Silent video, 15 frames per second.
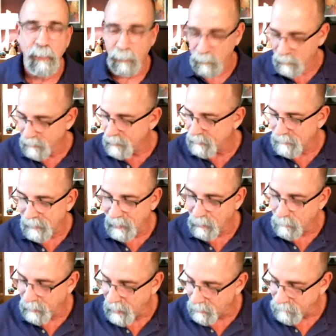We're really
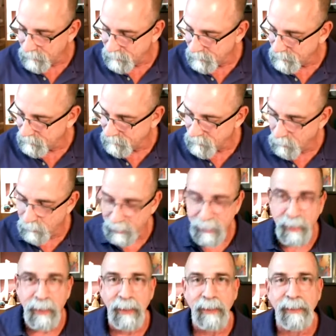excited about everything that's going
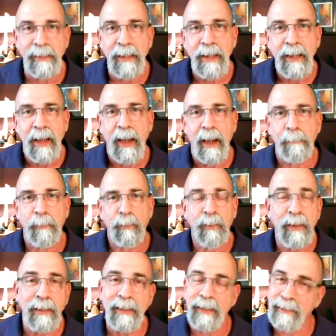on. I'm
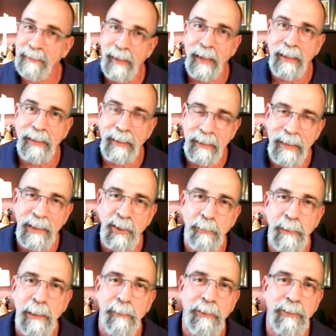really excited, again,
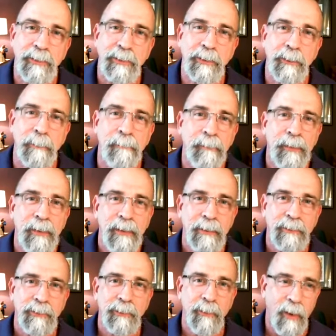to be able to
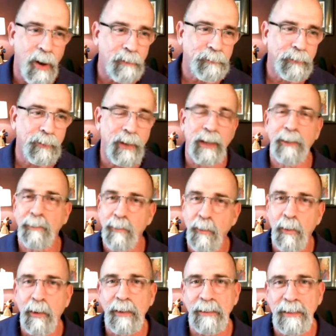offer and
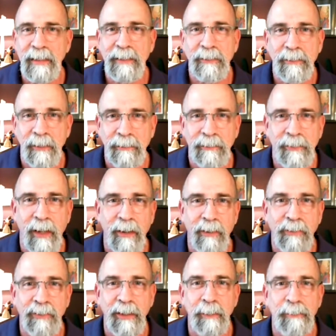award these
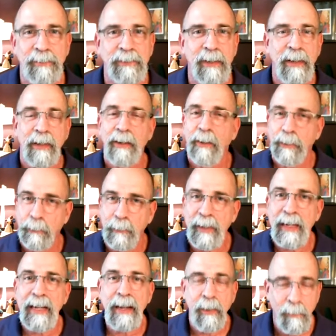scholarships,
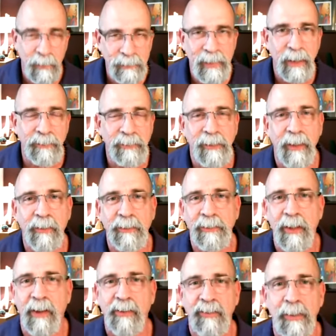3 $1,000
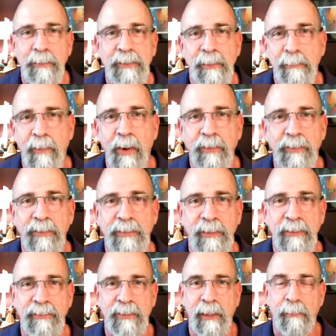scholarships to marchers
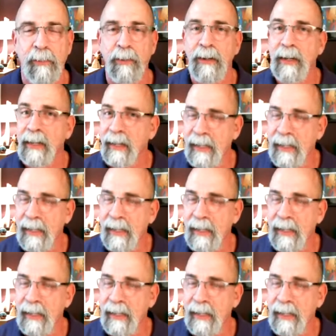this summer.